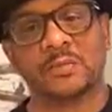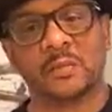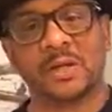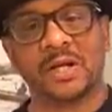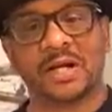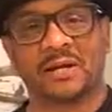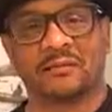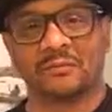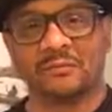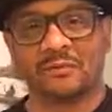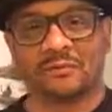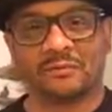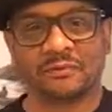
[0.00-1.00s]
We have a
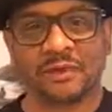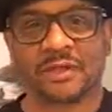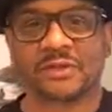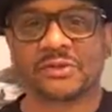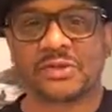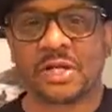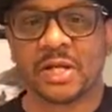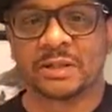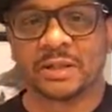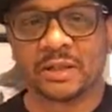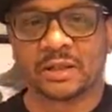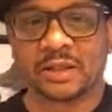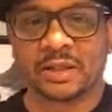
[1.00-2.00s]
full-fledged
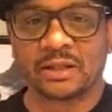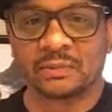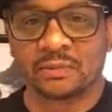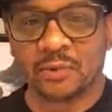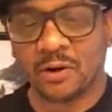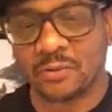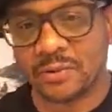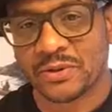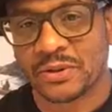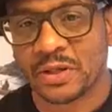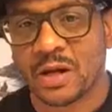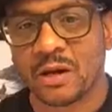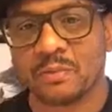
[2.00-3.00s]
dedicated barber
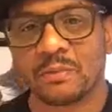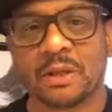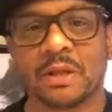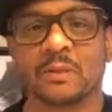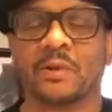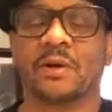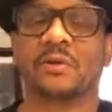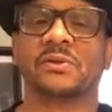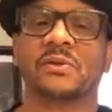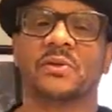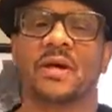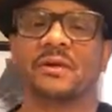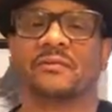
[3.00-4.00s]
shop, and we
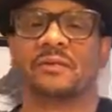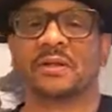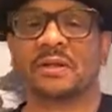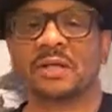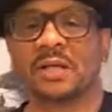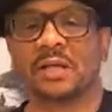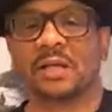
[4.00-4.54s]
also have a